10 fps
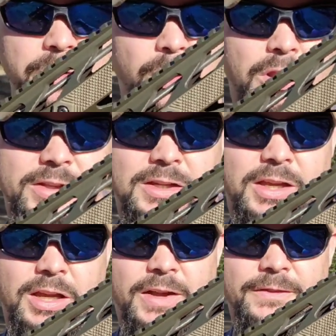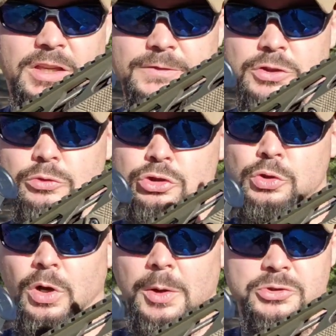Now I like that it gives you
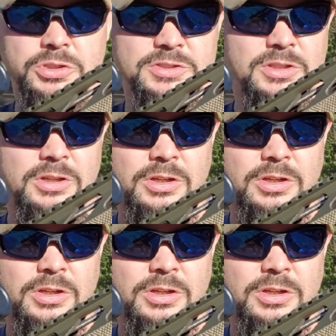two options.